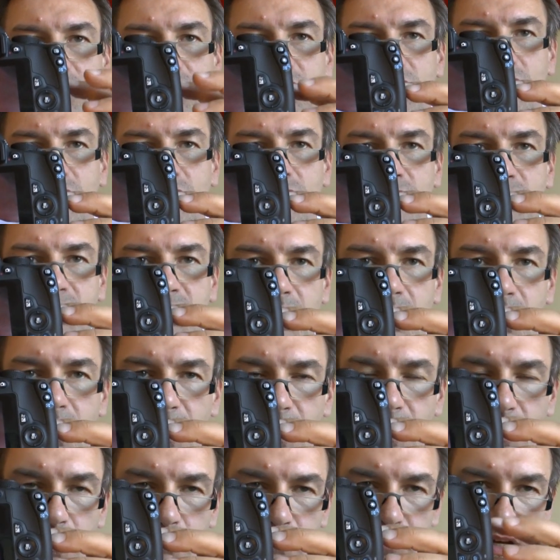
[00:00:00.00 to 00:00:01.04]

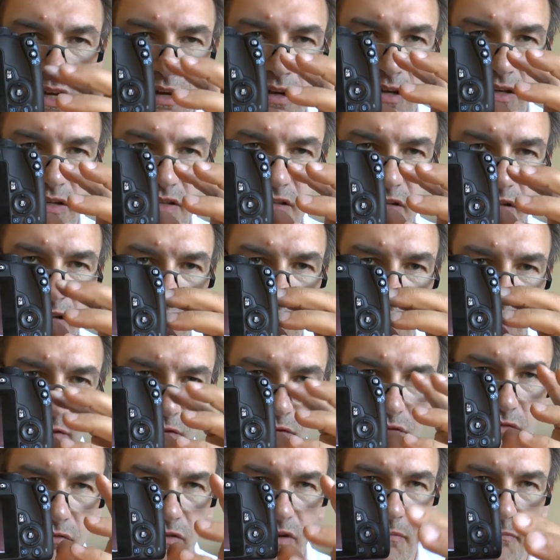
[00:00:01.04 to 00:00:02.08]
use because you don't have
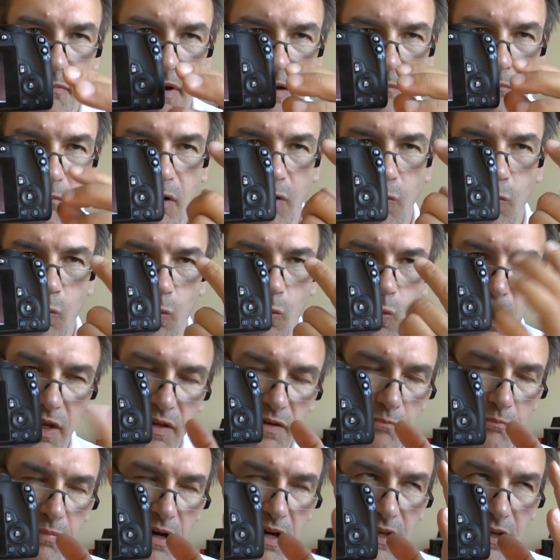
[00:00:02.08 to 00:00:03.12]
to remember
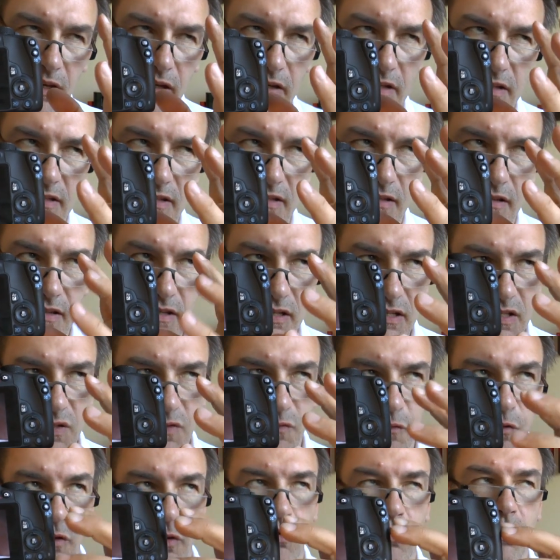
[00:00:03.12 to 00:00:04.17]
what button is this
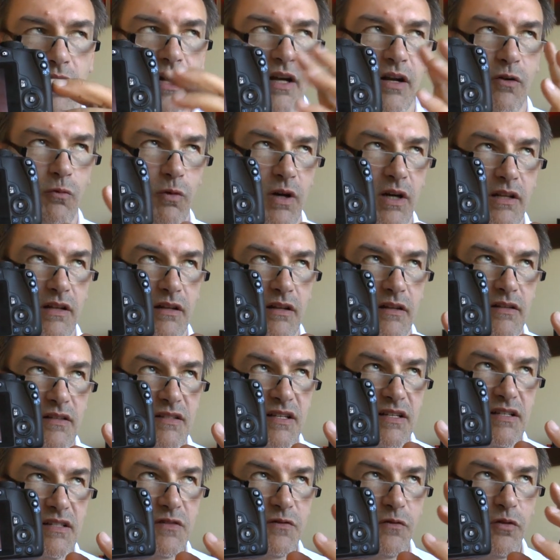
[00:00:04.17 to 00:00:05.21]
for and what is
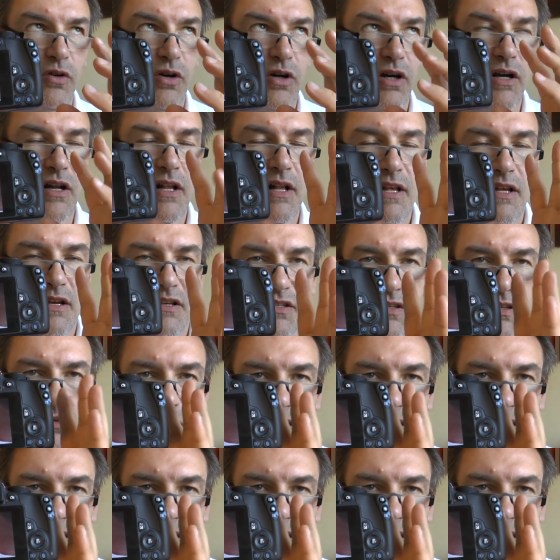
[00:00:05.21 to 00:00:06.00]
this for. So